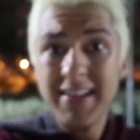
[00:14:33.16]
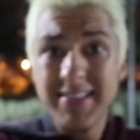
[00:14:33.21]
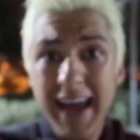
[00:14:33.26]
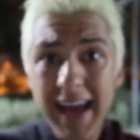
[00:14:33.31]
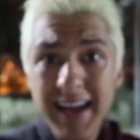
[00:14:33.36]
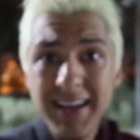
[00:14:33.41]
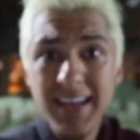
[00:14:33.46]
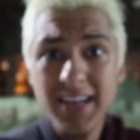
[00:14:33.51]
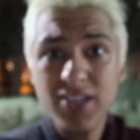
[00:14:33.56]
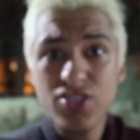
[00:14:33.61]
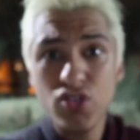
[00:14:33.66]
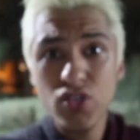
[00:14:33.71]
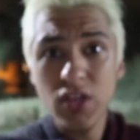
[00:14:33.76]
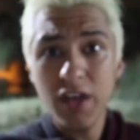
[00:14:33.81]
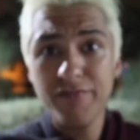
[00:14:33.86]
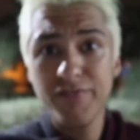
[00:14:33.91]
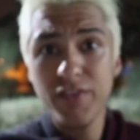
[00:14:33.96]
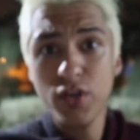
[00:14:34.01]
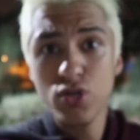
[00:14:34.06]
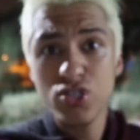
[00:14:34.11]
10 years to the
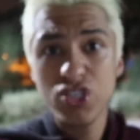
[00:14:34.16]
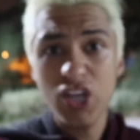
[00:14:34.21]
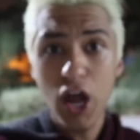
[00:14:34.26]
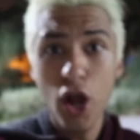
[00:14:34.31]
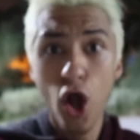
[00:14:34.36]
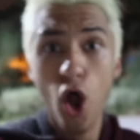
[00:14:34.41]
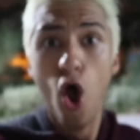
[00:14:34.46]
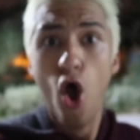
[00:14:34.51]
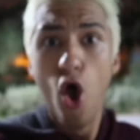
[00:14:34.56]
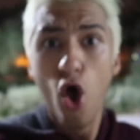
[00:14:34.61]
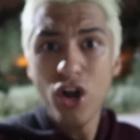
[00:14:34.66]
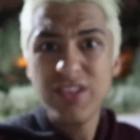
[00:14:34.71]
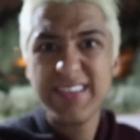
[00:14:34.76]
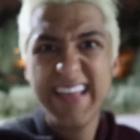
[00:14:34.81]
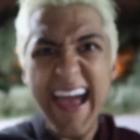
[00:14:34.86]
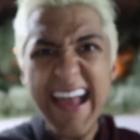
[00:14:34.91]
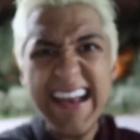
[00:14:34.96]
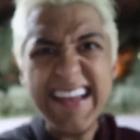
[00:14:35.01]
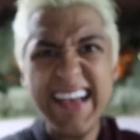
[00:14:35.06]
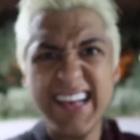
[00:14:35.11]
future or
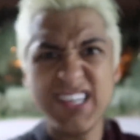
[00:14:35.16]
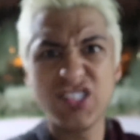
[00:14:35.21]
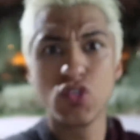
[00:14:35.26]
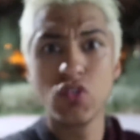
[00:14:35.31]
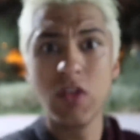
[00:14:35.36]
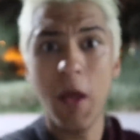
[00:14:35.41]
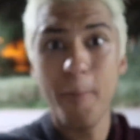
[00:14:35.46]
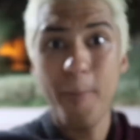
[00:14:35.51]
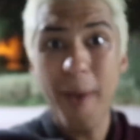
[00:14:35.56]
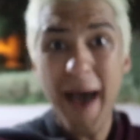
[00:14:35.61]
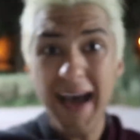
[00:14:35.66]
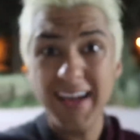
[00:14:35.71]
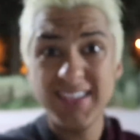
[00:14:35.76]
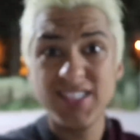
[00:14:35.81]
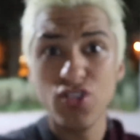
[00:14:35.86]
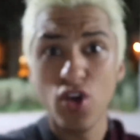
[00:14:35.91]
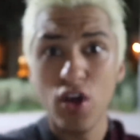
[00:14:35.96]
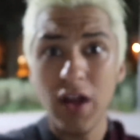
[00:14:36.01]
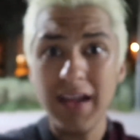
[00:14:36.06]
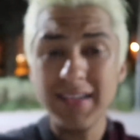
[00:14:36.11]
10 years to the
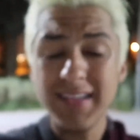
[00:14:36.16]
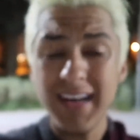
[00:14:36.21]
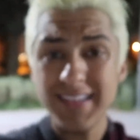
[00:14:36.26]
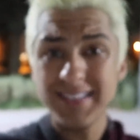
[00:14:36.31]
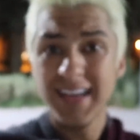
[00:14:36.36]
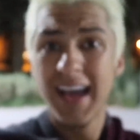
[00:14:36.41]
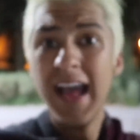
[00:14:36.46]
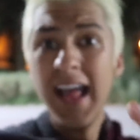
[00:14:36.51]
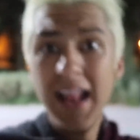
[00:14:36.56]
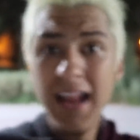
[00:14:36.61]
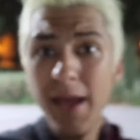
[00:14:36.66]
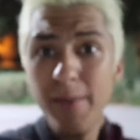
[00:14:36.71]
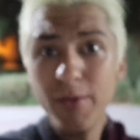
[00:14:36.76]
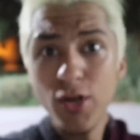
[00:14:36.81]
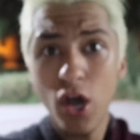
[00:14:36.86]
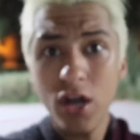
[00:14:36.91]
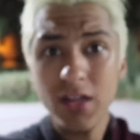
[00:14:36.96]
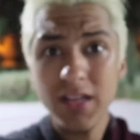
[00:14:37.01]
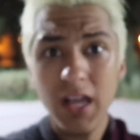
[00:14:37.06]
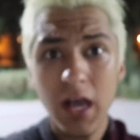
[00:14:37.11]
past, alright, guys? Let me
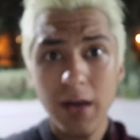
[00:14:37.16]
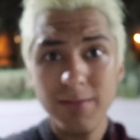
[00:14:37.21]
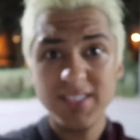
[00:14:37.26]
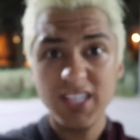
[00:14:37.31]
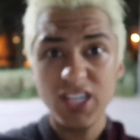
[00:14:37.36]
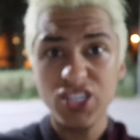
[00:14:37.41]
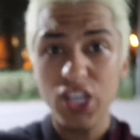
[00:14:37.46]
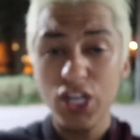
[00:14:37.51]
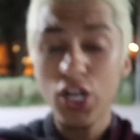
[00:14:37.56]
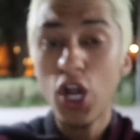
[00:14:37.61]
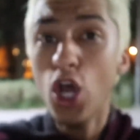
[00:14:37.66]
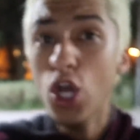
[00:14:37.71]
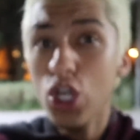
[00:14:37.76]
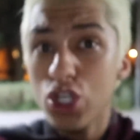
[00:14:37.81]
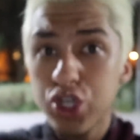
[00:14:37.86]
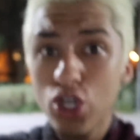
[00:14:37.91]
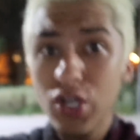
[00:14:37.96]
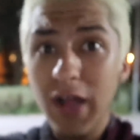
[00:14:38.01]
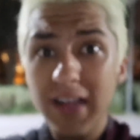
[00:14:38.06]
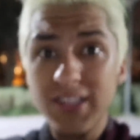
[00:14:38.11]
know in the comment section,
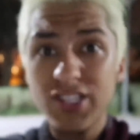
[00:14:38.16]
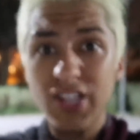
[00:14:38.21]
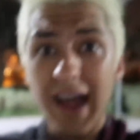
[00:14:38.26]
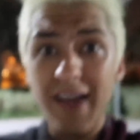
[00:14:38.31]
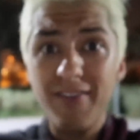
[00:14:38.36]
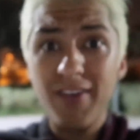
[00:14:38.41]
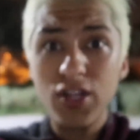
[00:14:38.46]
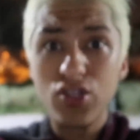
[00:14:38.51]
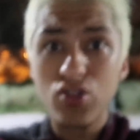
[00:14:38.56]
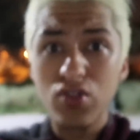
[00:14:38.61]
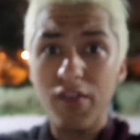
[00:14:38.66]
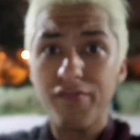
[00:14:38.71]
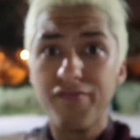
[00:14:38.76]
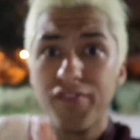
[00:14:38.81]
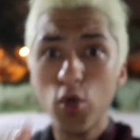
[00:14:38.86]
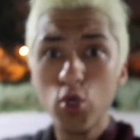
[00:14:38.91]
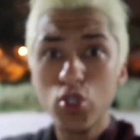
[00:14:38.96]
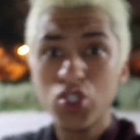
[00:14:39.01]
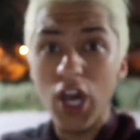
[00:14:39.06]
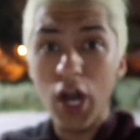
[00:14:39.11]
should I travel to the
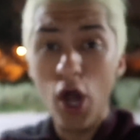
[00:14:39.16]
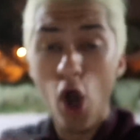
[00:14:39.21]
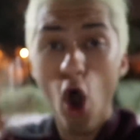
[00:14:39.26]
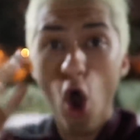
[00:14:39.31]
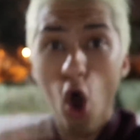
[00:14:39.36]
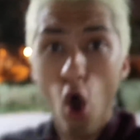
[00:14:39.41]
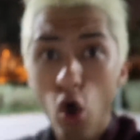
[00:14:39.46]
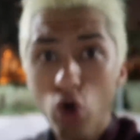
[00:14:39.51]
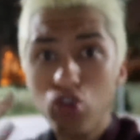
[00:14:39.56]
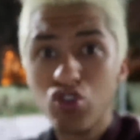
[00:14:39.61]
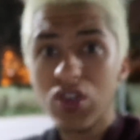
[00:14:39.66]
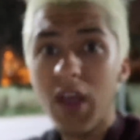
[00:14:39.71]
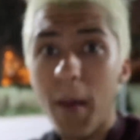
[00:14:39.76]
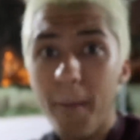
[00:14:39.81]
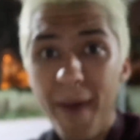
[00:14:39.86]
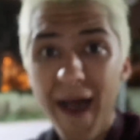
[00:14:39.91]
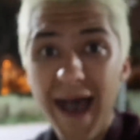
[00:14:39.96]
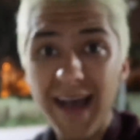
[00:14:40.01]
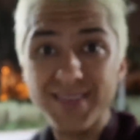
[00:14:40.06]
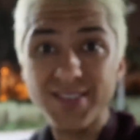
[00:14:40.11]
future or to the
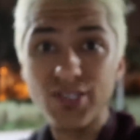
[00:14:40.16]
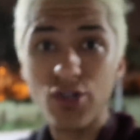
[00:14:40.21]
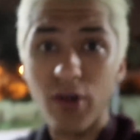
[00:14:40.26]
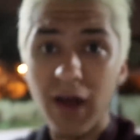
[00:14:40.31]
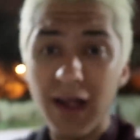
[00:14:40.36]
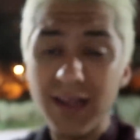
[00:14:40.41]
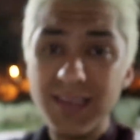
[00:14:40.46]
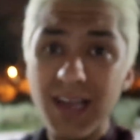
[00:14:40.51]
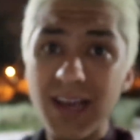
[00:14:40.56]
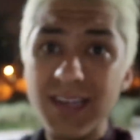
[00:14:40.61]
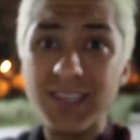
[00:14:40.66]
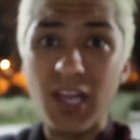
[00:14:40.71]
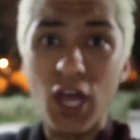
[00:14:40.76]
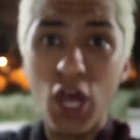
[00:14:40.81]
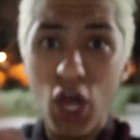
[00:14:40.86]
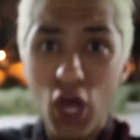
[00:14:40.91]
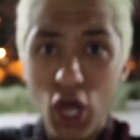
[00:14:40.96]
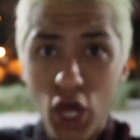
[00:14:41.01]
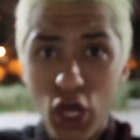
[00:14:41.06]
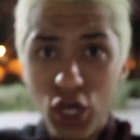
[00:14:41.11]
past, alright, guys?
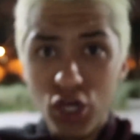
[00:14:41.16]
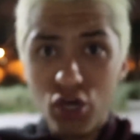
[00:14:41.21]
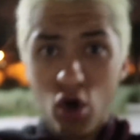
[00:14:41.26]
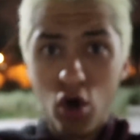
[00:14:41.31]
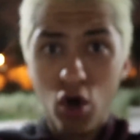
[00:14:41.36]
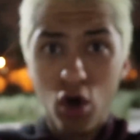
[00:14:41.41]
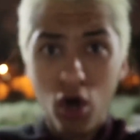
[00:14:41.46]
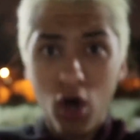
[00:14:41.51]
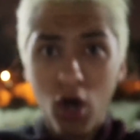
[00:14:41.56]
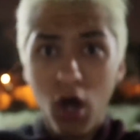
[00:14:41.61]
Yo,